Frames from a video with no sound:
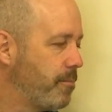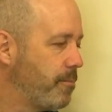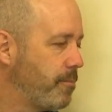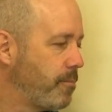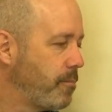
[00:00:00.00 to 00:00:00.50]

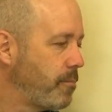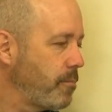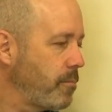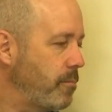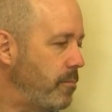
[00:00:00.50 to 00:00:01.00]

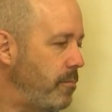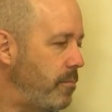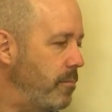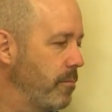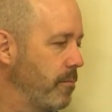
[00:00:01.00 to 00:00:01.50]

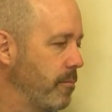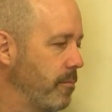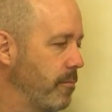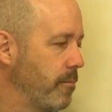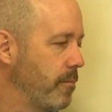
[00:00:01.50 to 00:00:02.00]

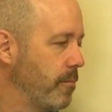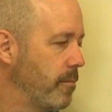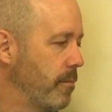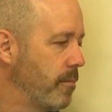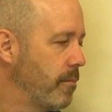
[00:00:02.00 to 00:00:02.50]

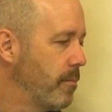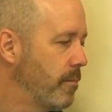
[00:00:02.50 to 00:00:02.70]
(silence)